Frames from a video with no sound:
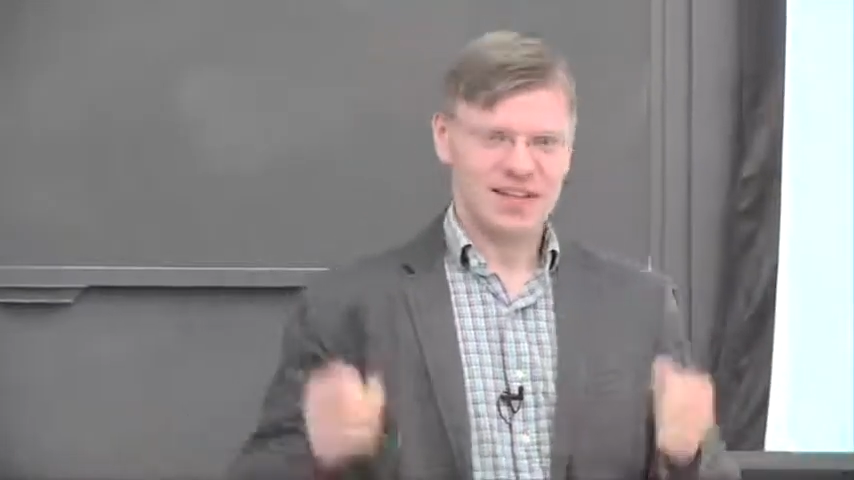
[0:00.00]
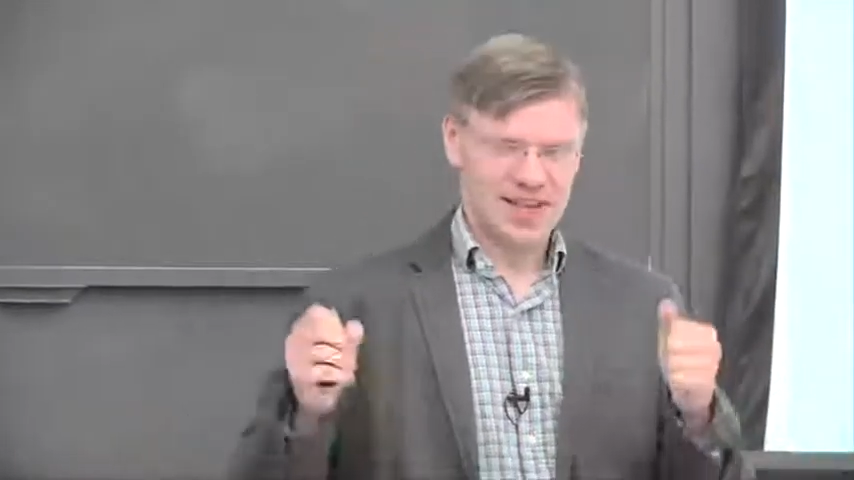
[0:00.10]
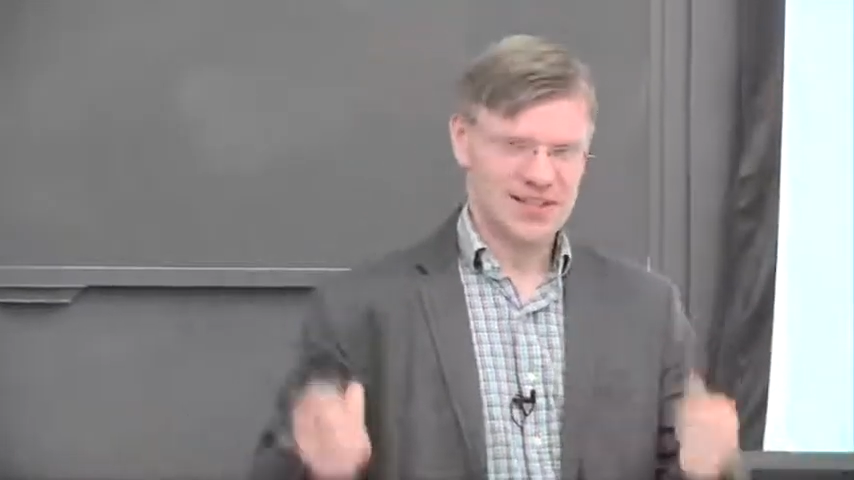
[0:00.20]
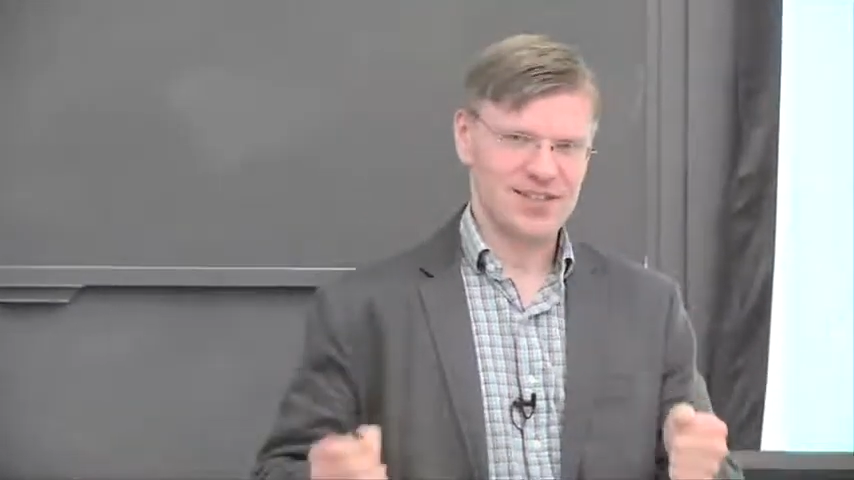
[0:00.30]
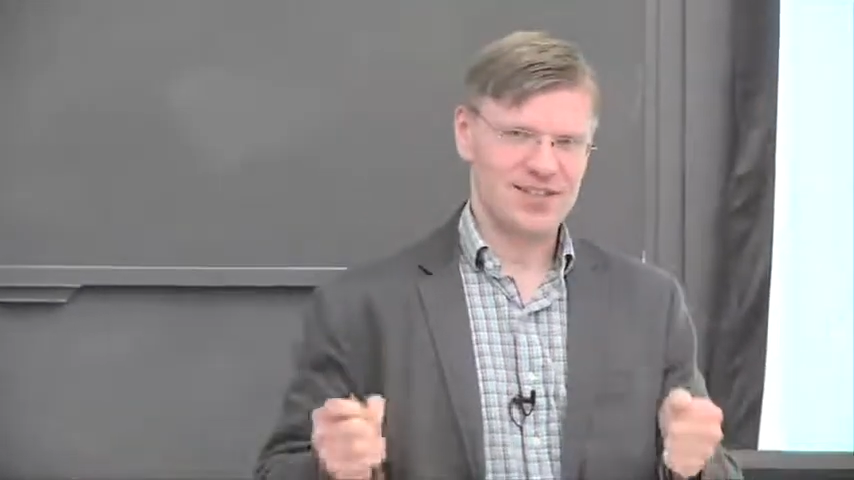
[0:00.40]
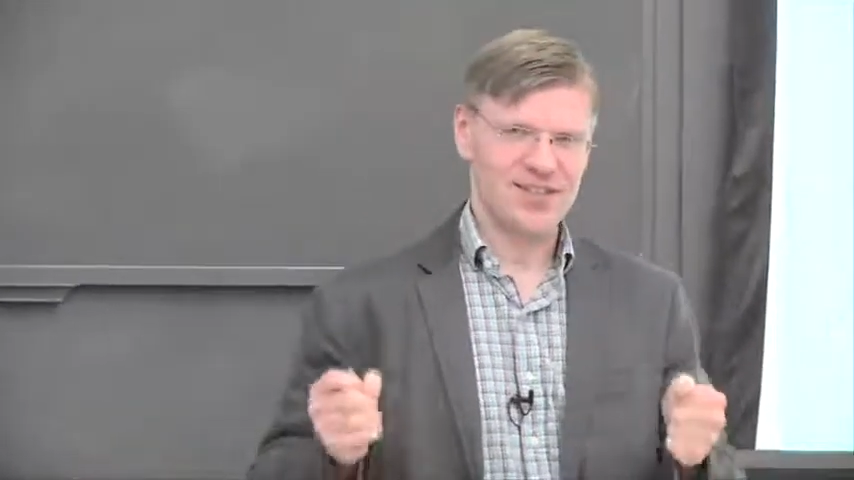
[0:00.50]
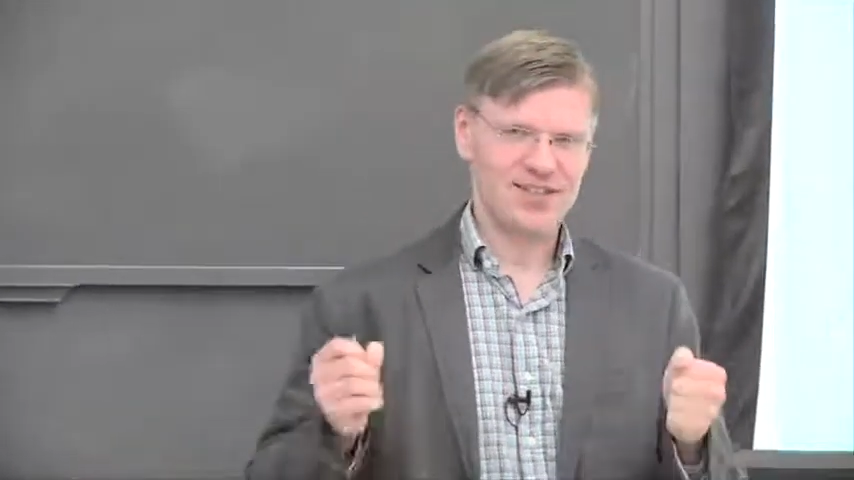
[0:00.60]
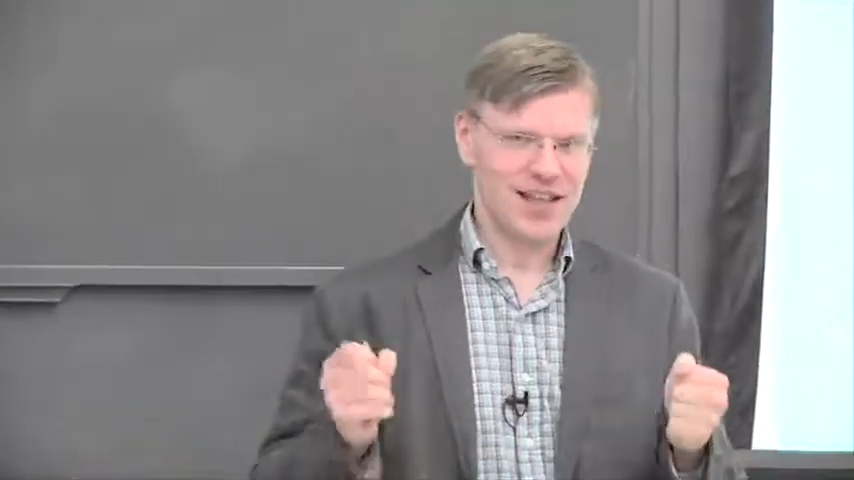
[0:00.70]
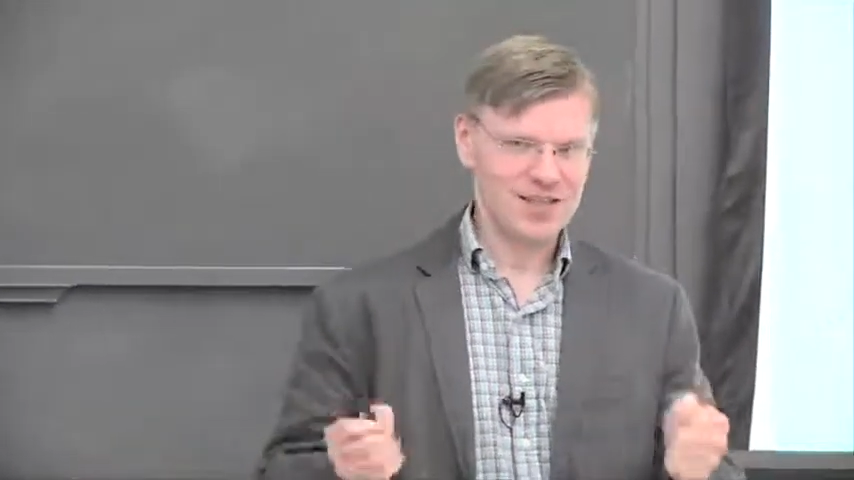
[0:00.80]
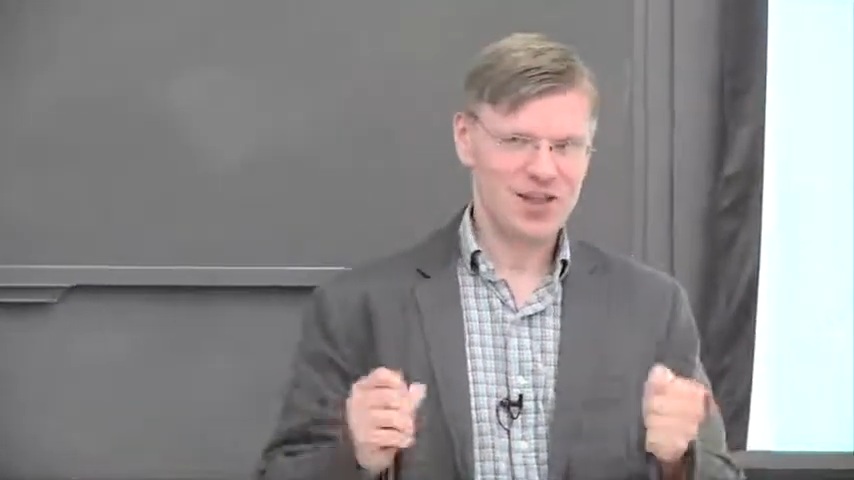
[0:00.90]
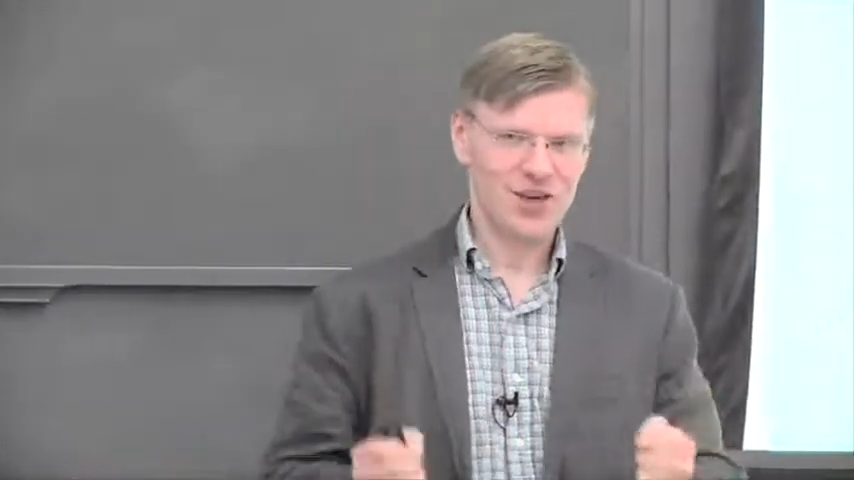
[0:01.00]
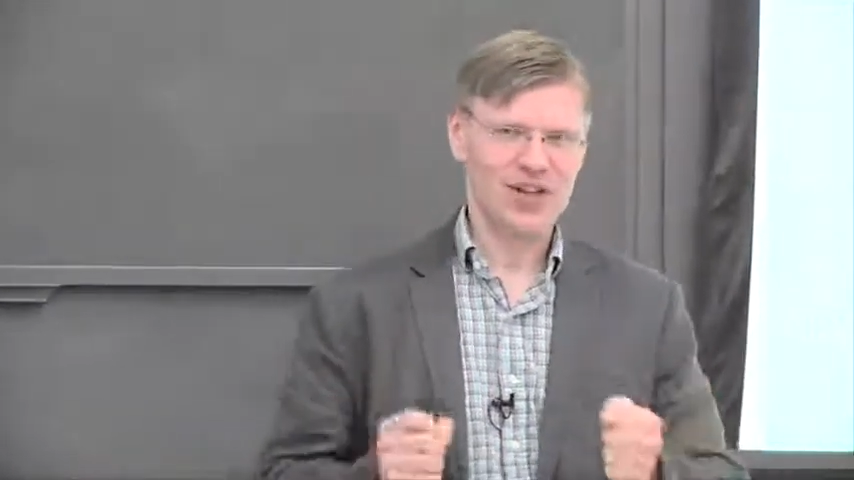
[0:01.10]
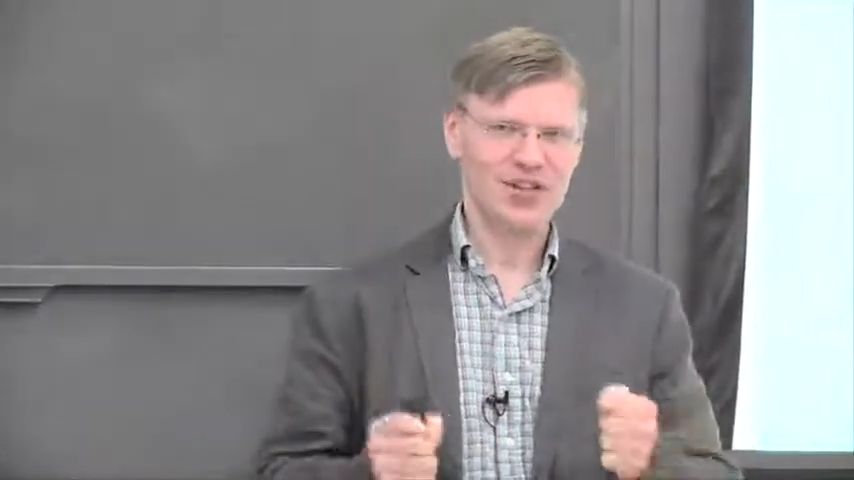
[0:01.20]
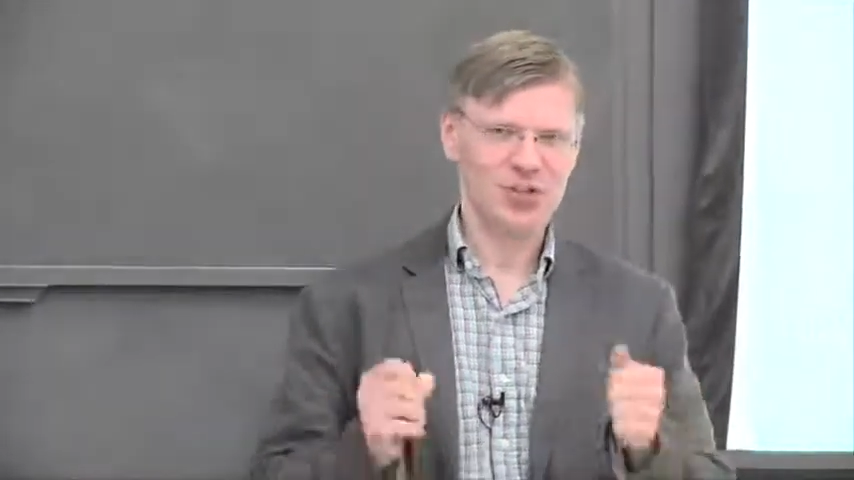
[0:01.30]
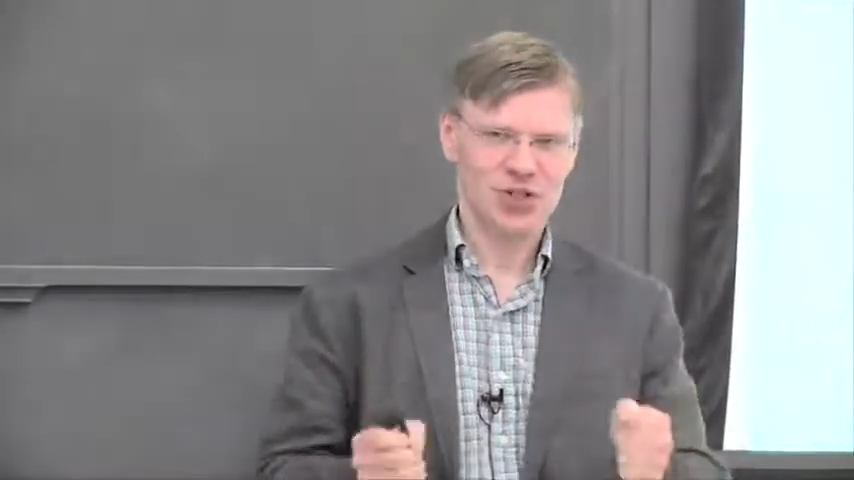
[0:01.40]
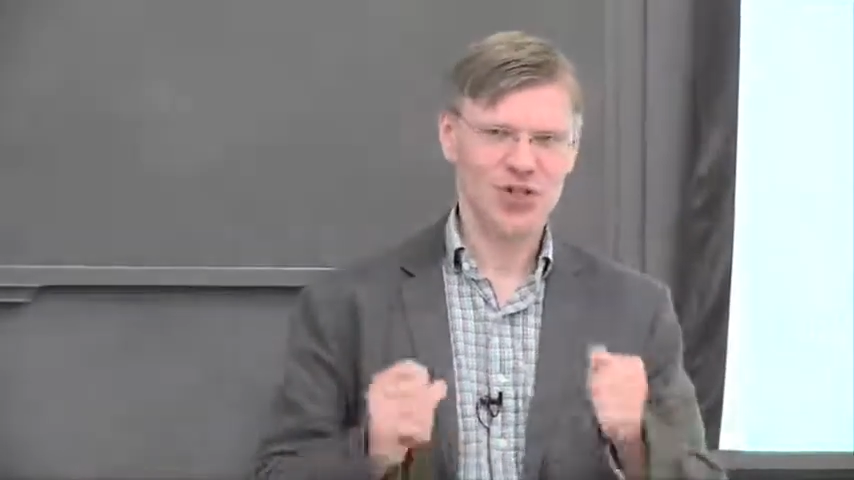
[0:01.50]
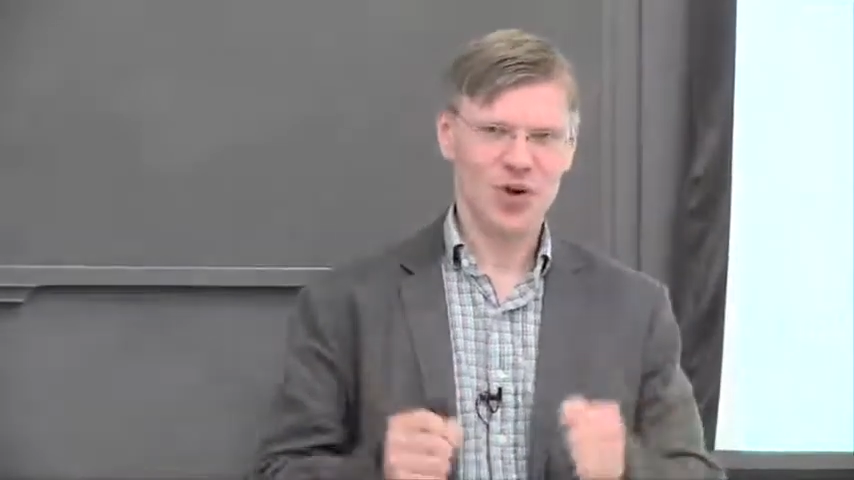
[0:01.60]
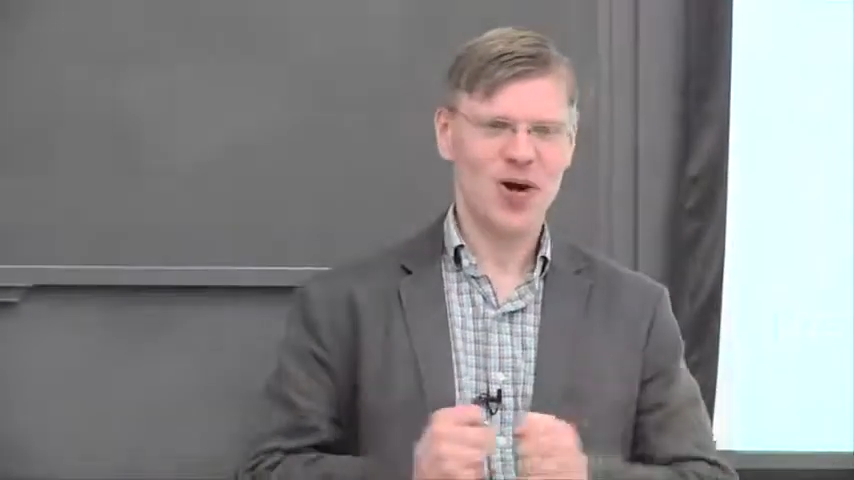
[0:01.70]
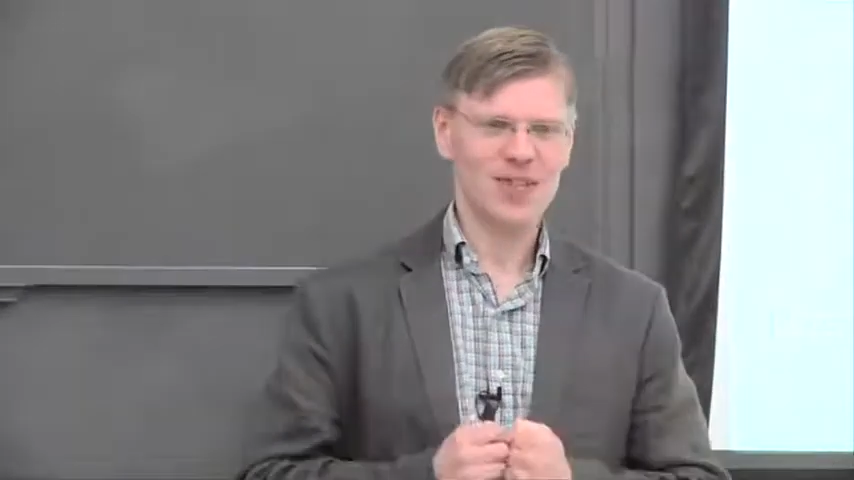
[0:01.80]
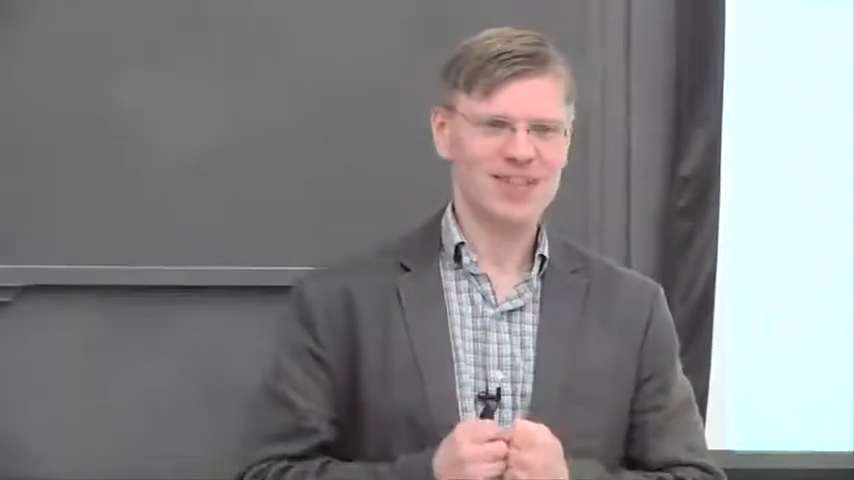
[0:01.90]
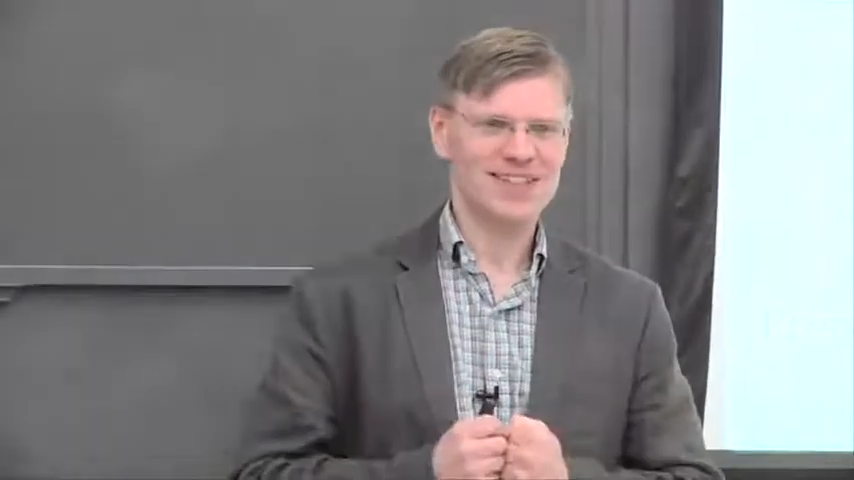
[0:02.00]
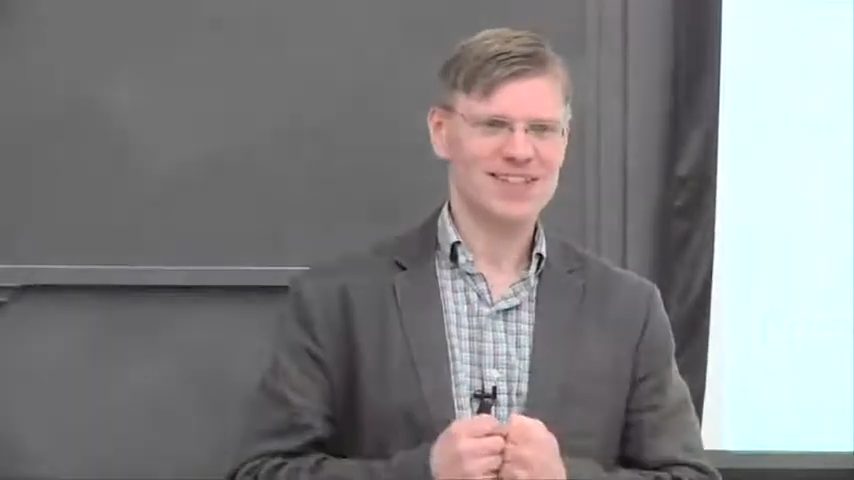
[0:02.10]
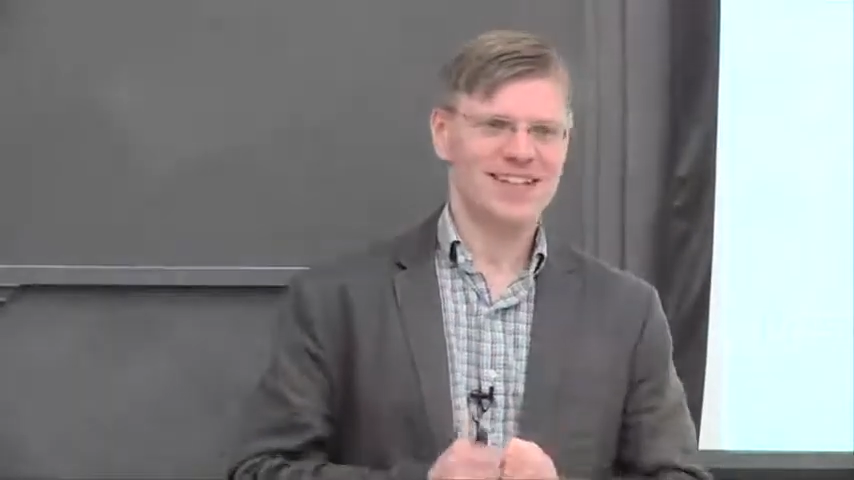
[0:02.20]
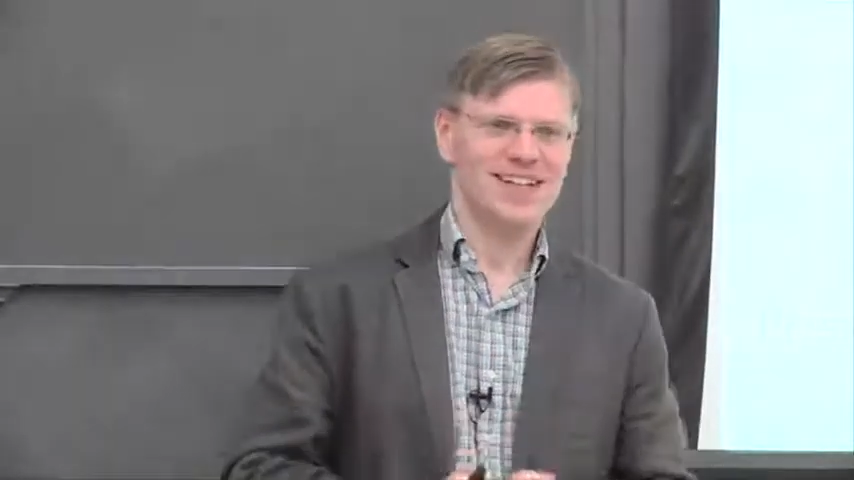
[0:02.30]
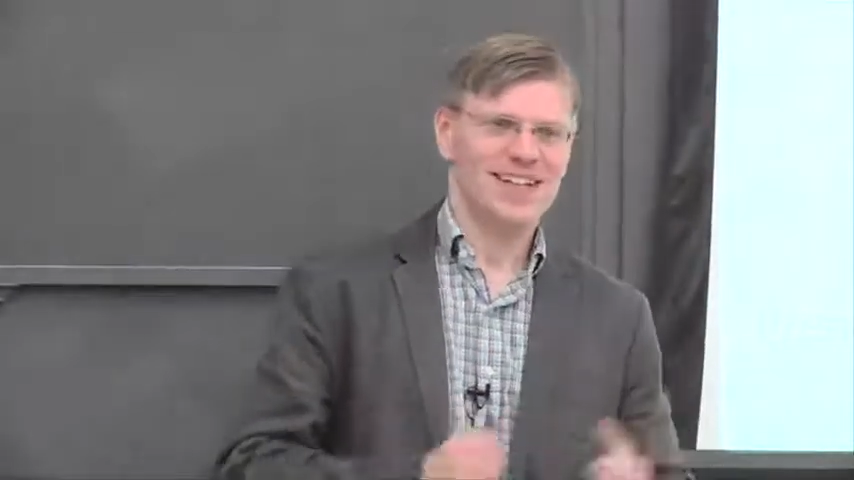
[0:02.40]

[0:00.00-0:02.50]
yes, that is correct. You should know all this.